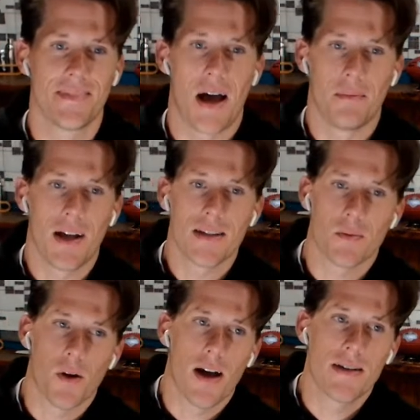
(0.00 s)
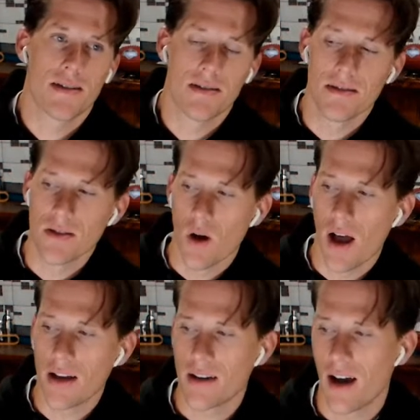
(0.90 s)
I'm not surprised. So
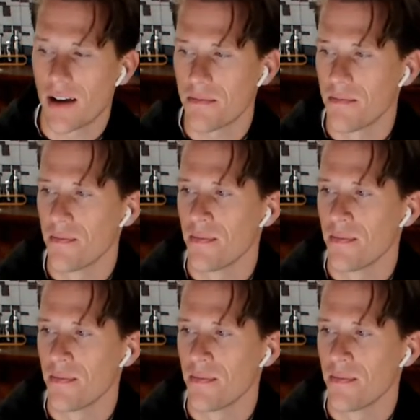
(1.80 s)
I